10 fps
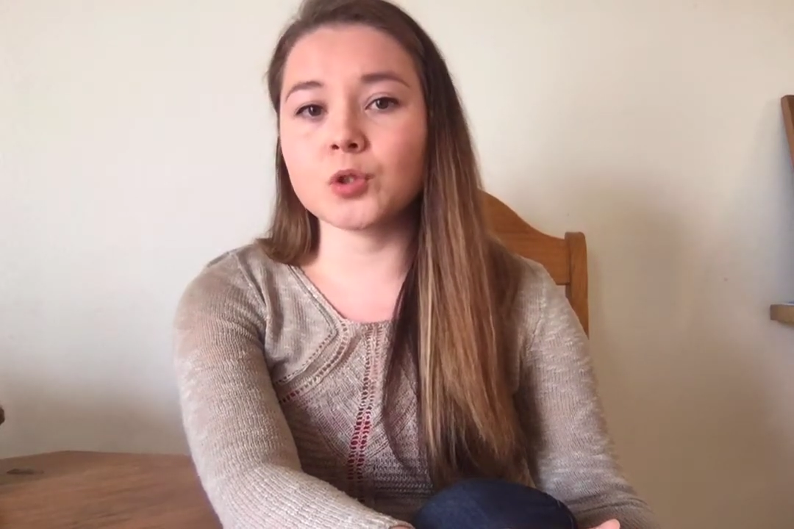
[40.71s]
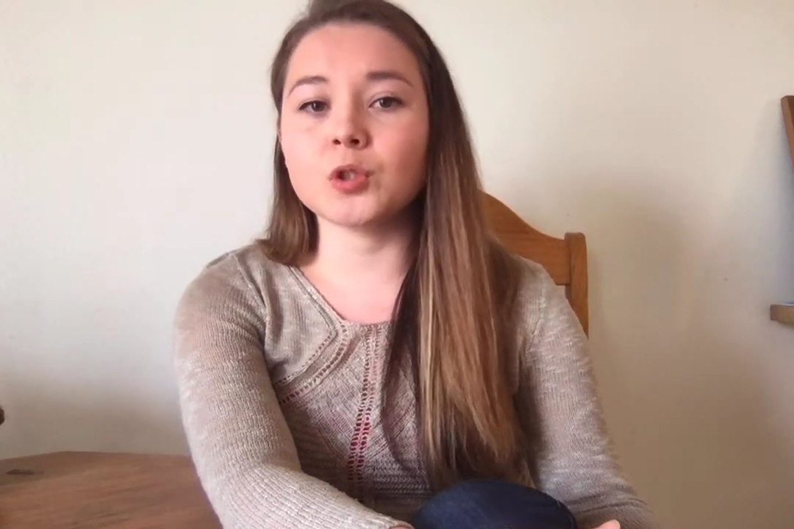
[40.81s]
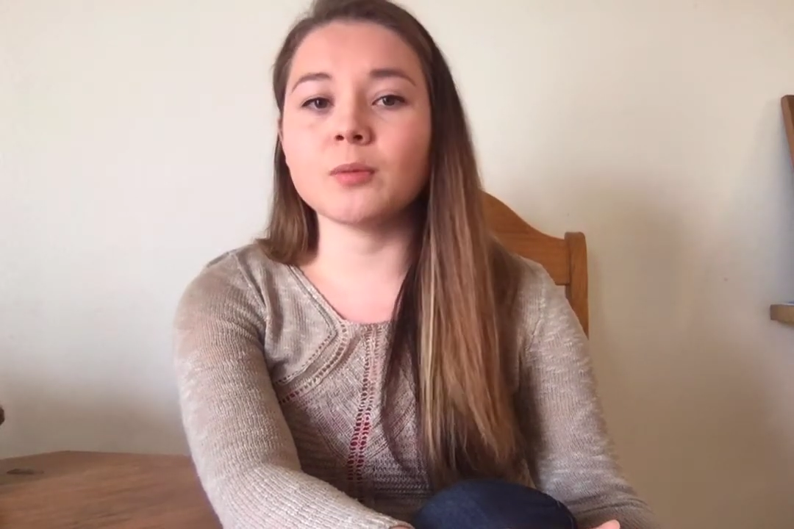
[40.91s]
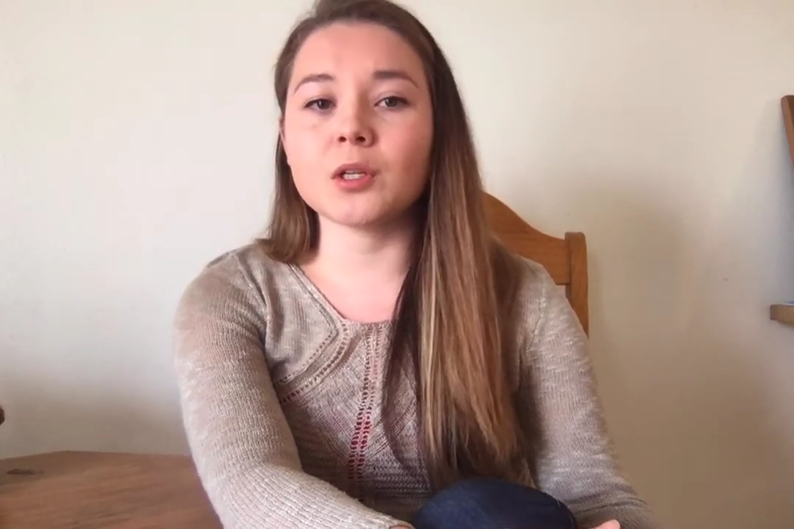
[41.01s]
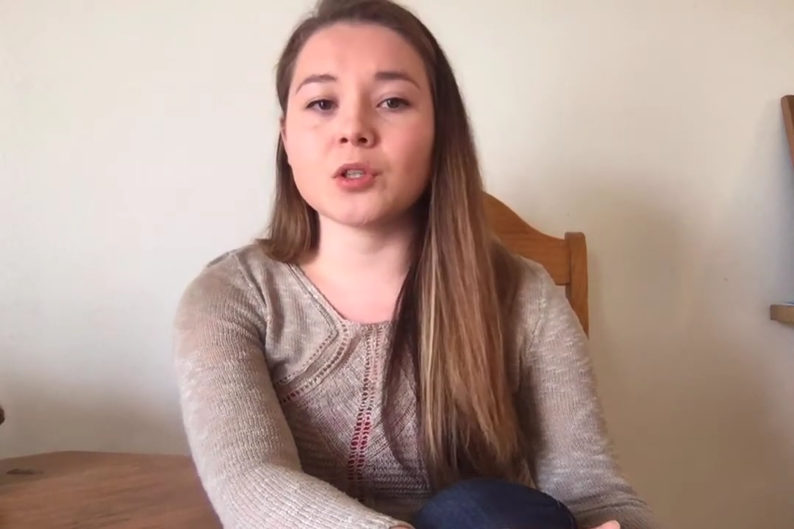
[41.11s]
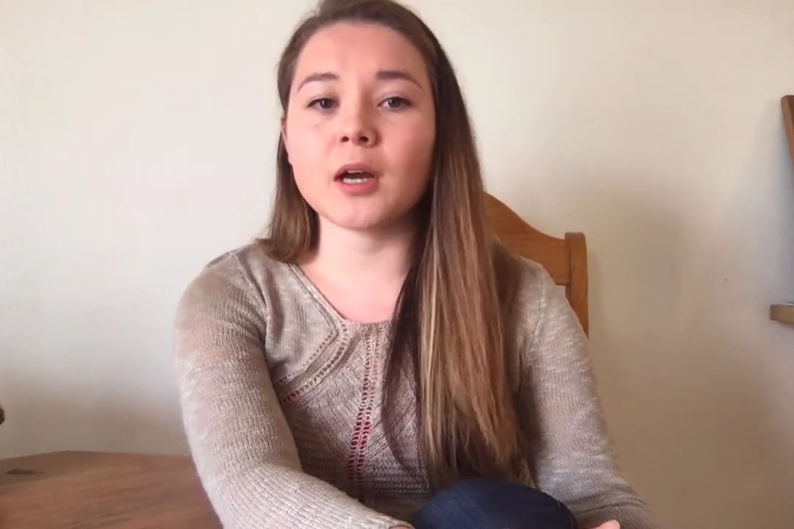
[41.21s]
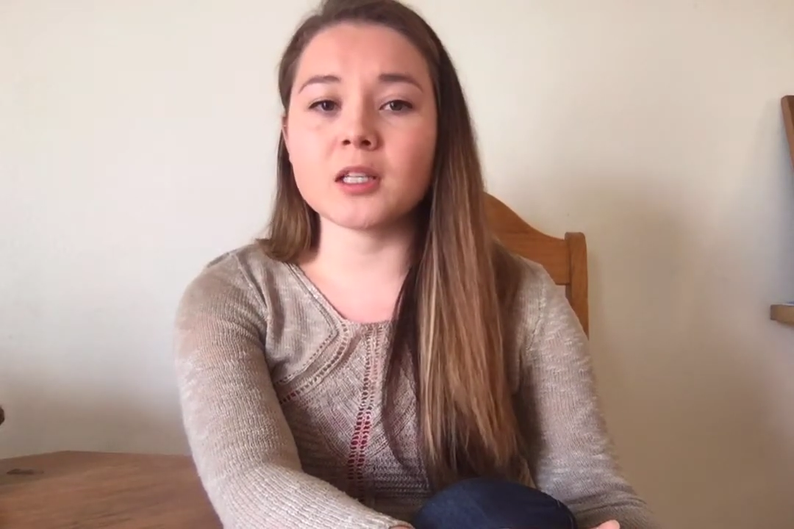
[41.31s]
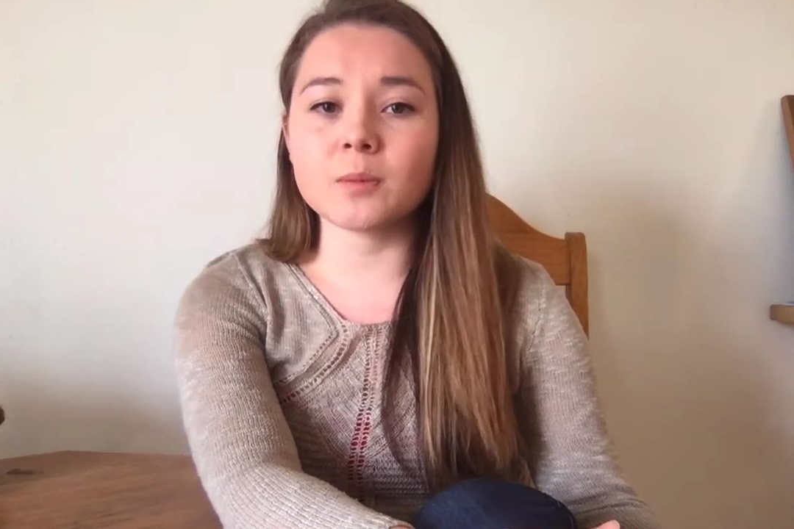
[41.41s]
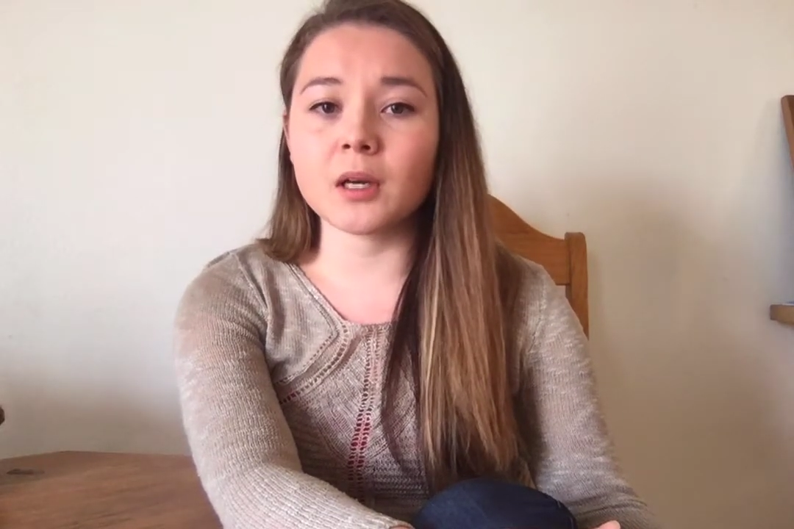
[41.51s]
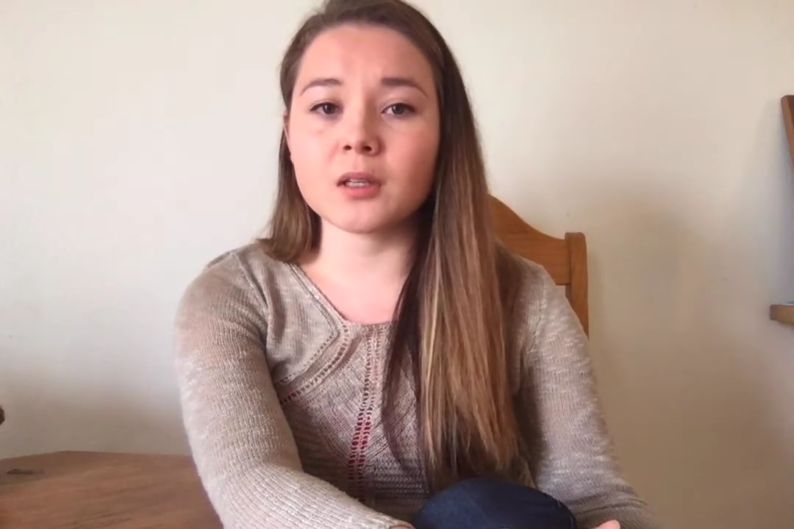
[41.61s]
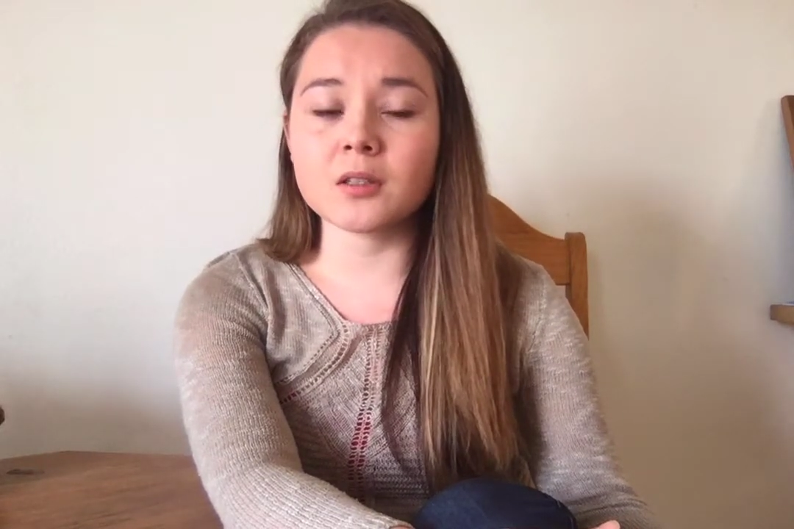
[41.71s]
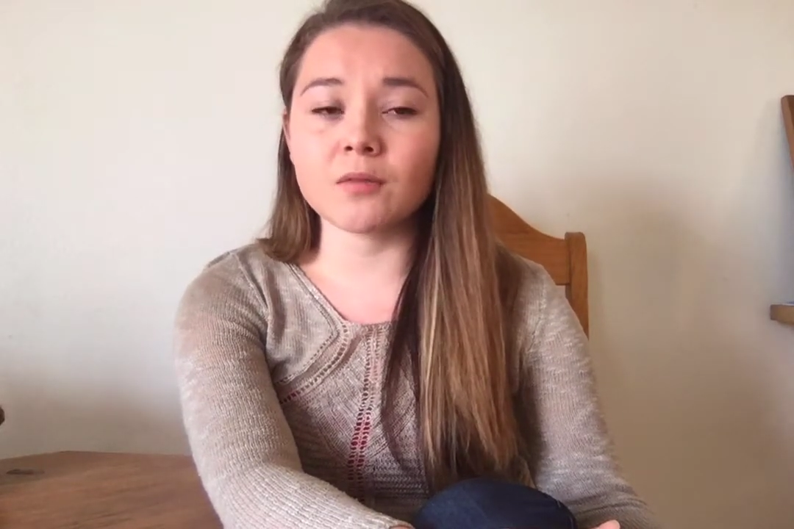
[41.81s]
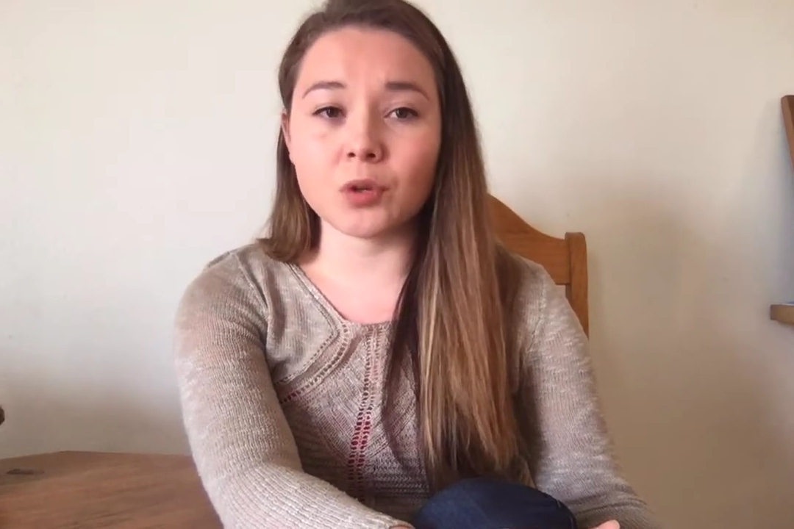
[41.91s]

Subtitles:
two major aspects of